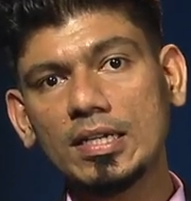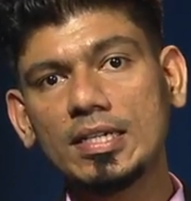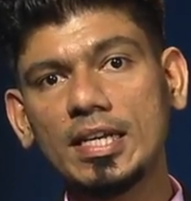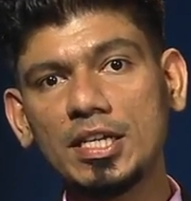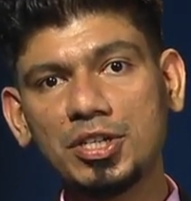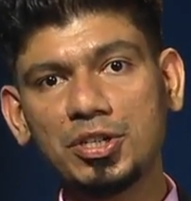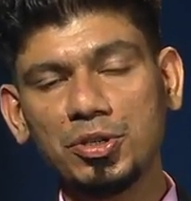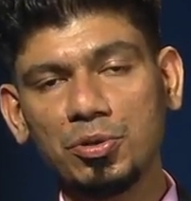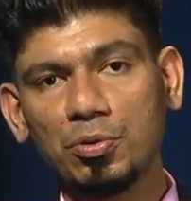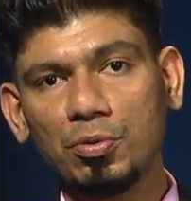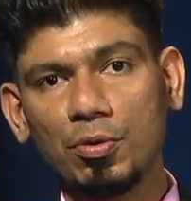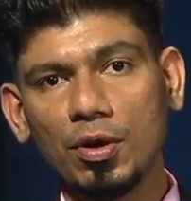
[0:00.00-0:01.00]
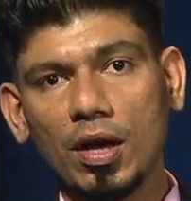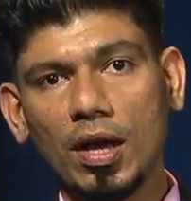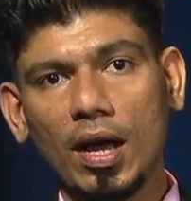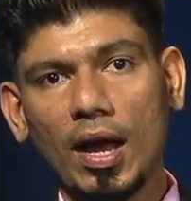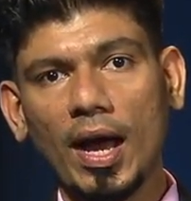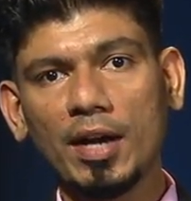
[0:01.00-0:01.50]
teach you
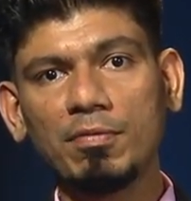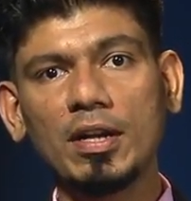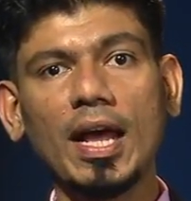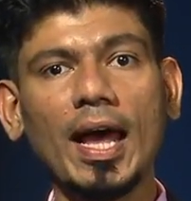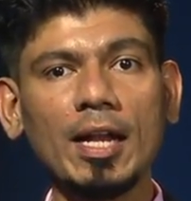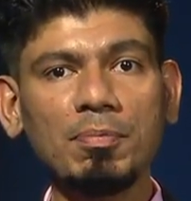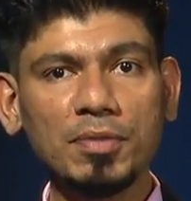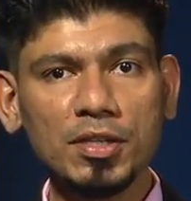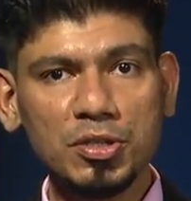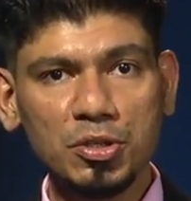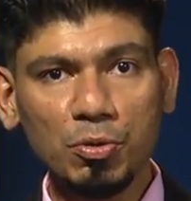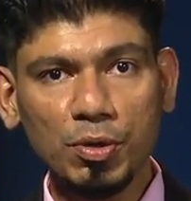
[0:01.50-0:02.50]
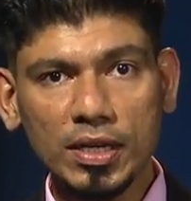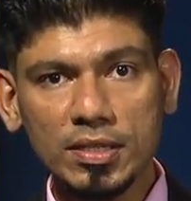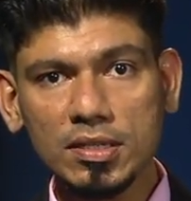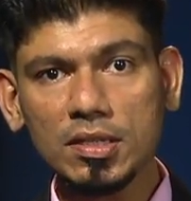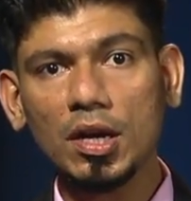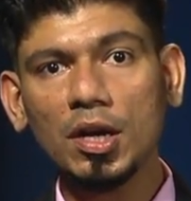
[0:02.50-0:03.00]
and will help the
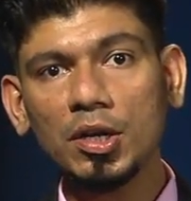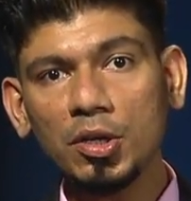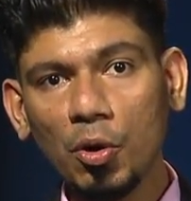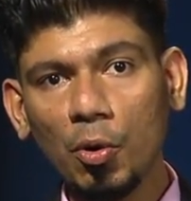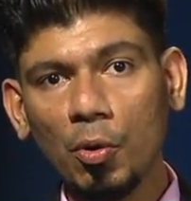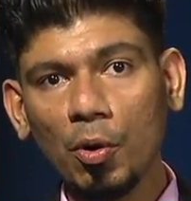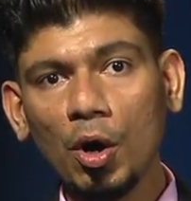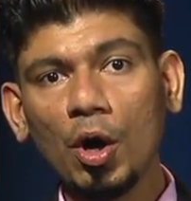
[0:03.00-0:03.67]
students know